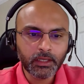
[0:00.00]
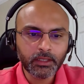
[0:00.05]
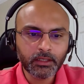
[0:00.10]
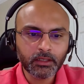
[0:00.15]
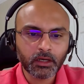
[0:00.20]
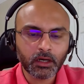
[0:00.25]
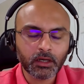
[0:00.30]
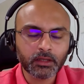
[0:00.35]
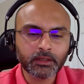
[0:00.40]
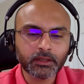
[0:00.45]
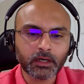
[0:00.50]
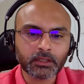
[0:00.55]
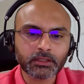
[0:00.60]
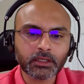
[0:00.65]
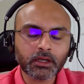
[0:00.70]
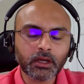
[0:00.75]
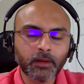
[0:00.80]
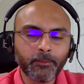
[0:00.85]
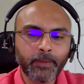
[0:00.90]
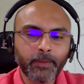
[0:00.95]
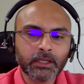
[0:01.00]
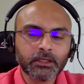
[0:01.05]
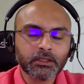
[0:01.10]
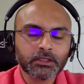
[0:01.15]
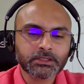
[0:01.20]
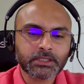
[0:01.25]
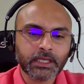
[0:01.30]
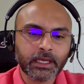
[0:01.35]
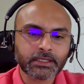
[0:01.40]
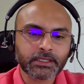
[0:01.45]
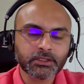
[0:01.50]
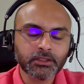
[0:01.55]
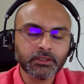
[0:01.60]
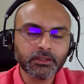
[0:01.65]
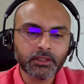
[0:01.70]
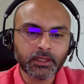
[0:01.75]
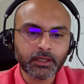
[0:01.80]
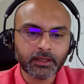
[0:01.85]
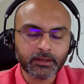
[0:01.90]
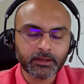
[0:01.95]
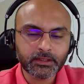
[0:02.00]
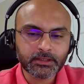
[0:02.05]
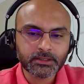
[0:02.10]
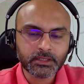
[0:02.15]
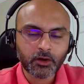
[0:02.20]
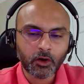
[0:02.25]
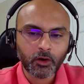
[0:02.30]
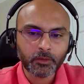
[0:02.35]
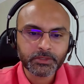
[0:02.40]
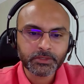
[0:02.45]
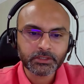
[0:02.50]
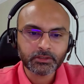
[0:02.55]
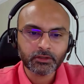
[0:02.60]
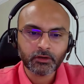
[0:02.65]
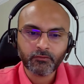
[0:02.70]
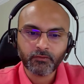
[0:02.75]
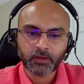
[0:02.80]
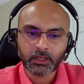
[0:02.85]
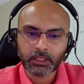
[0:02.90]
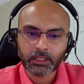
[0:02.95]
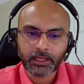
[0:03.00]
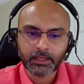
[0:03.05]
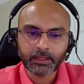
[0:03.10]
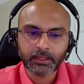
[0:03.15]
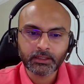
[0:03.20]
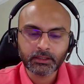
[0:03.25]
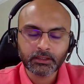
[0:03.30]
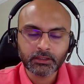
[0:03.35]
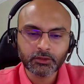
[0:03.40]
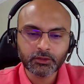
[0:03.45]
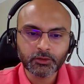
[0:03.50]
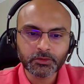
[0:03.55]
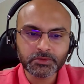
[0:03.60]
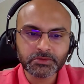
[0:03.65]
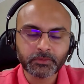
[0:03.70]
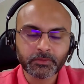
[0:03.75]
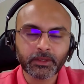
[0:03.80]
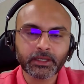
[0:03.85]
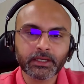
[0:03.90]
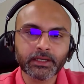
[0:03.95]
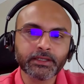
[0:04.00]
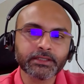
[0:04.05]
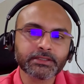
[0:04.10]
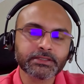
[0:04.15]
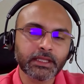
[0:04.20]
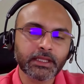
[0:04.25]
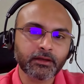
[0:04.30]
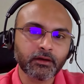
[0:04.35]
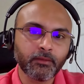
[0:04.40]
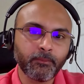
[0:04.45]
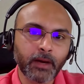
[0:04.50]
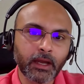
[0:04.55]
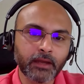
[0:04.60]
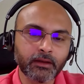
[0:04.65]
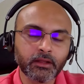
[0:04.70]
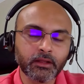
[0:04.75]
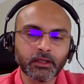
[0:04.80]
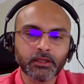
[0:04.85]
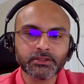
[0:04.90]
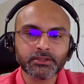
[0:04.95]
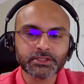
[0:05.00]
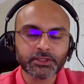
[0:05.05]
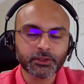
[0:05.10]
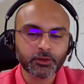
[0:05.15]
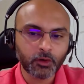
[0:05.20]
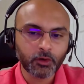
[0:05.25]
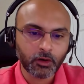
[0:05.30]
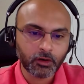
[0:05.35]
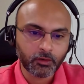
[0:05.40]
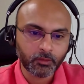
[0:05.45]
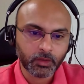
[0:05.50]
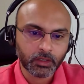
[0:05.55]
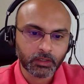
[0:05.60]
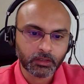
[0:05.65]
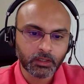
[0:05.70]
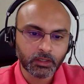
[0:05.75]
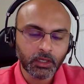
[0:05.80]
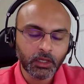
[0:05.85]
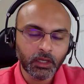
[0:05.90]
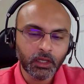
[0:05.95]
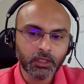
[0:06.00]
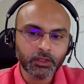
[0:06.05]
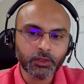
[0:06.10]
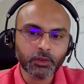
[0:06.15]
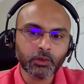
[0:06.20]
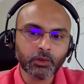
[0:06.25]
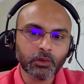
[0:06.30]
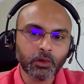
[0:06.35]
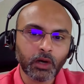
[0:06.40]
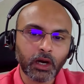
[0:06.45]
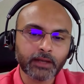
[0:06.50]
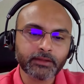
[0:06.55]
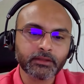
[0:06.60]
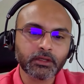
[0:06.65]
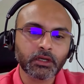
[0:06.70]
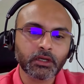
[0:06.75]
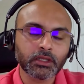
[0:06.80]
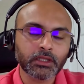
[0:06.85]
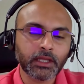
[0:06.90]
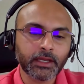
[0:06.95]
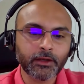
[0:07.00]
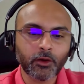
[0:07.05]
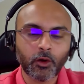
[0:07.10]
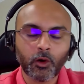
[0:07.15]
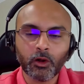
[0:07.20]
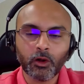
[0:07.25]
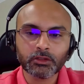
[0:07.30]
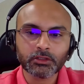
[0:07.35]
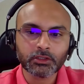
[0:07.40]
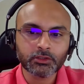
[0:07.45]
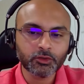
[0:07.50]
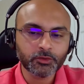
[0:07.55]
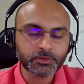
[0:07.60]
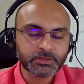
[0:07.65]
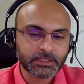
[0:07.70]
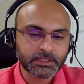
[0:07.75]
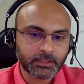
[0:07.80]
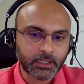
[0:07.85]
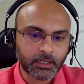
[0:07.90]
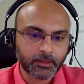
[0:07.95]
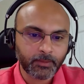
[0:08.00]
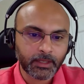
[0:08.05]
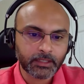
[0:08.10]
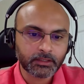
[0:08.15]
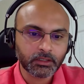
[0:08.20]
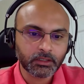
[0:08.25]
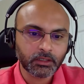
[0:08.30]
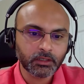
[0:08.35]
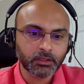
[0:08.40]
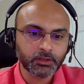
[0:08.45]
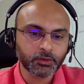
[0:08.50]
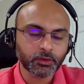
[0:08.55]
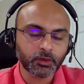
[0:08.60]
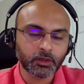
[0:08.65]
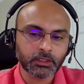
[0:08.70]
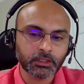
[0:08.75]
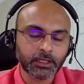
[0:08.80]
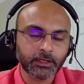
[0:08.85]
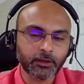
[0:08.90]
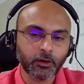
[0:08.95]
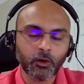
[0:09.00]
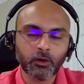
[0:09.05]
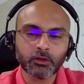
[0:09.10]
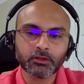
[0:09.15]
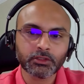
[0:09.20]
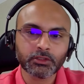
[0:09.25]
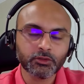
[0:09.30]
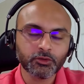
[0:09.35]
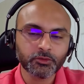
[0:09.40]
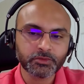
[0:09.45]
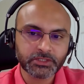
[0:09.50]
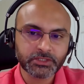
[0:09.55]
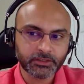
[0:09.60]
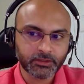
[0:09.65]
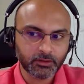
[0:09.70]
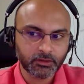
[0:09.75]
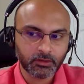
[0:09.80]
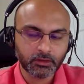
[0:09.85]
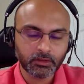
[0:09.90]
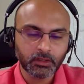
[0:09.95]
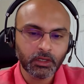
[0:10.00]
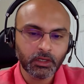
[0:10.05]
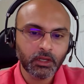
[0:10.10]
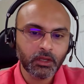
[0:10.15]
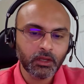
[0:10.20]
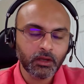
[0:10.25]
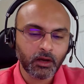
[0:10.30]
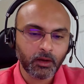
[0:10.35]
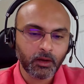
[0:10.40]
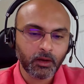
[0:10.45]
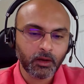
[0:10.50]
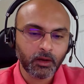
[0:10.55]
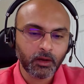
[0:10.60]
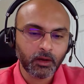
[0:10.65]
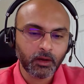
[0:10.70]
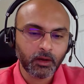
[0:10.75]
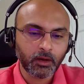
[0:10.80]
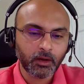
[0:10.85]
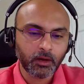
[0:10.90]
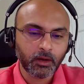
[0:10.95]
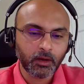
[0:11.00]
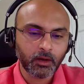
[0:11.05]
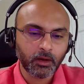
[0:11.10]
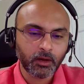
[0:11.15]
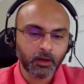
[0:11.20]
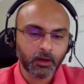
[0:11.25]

In other compilers, actually there is an option of aligning the loops, but it is like a binary 0 or 1. You either align all the loops in that method, you align all the loops in your module,